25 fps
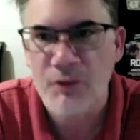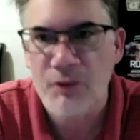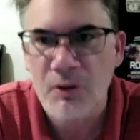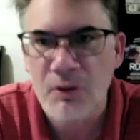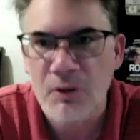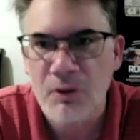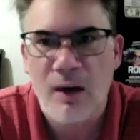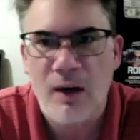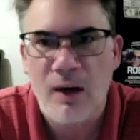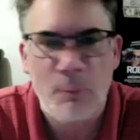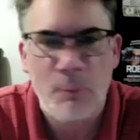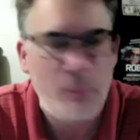will
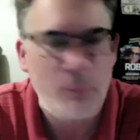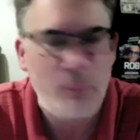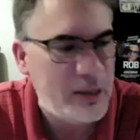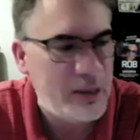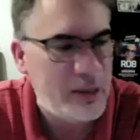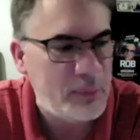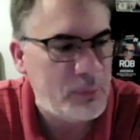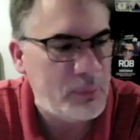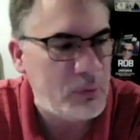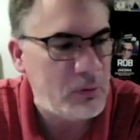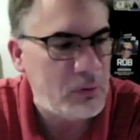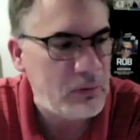help
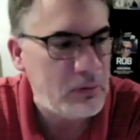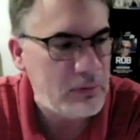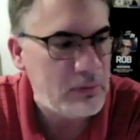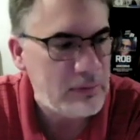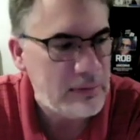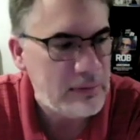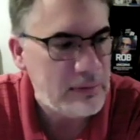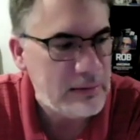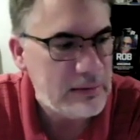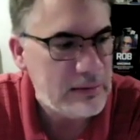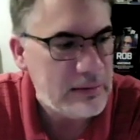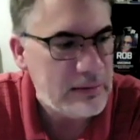people
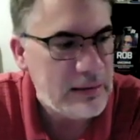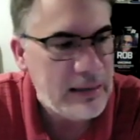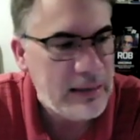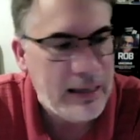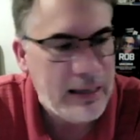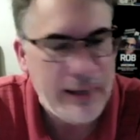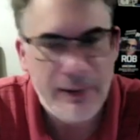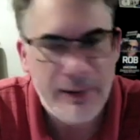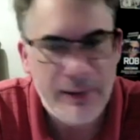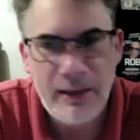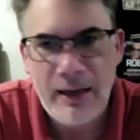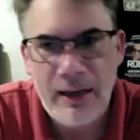
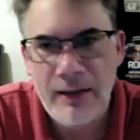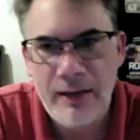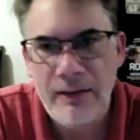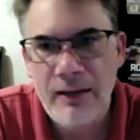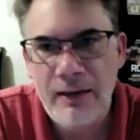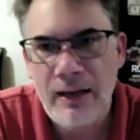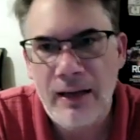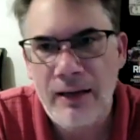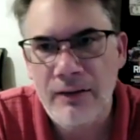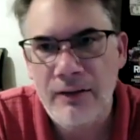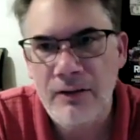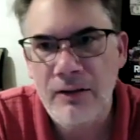and and
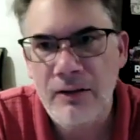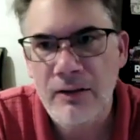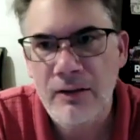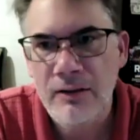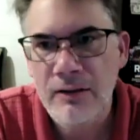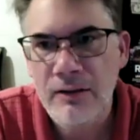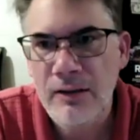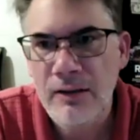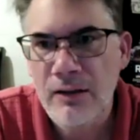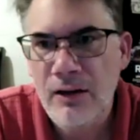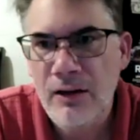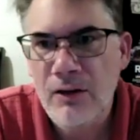and
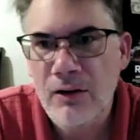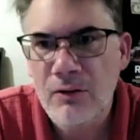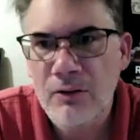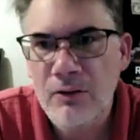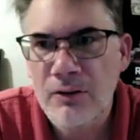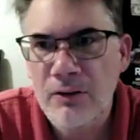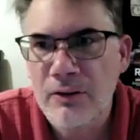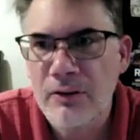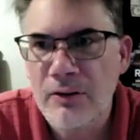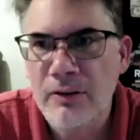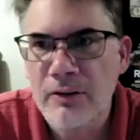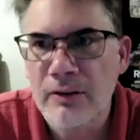you know,
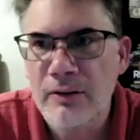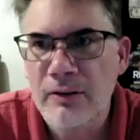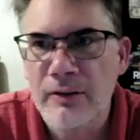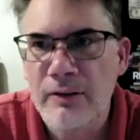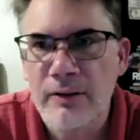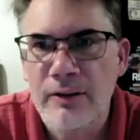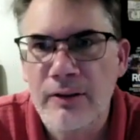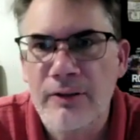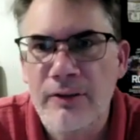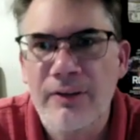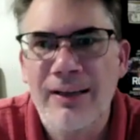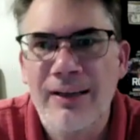you
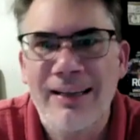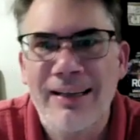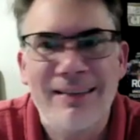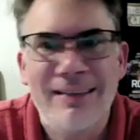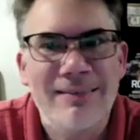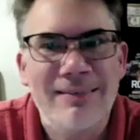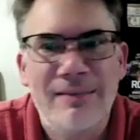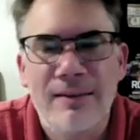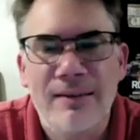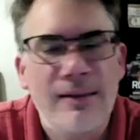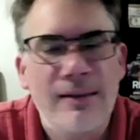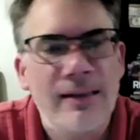you're, you're it,
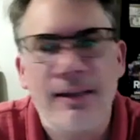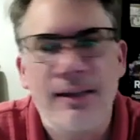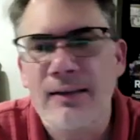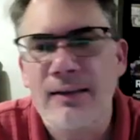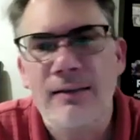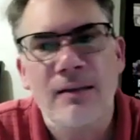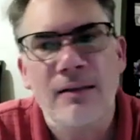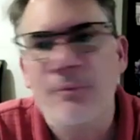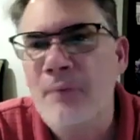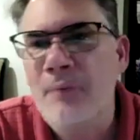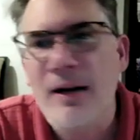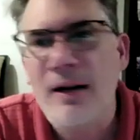
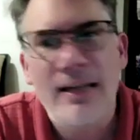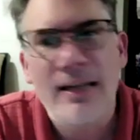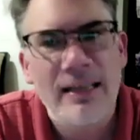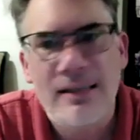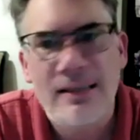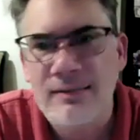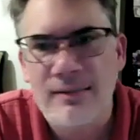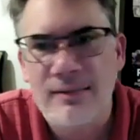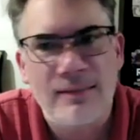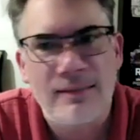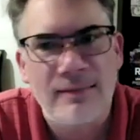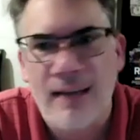the money
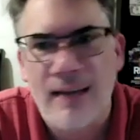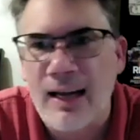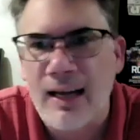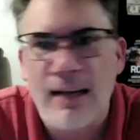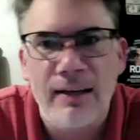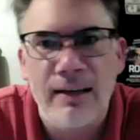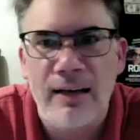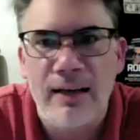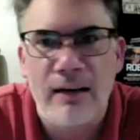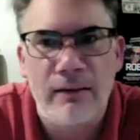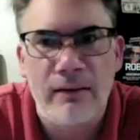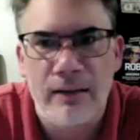is a
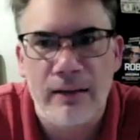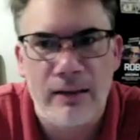secondary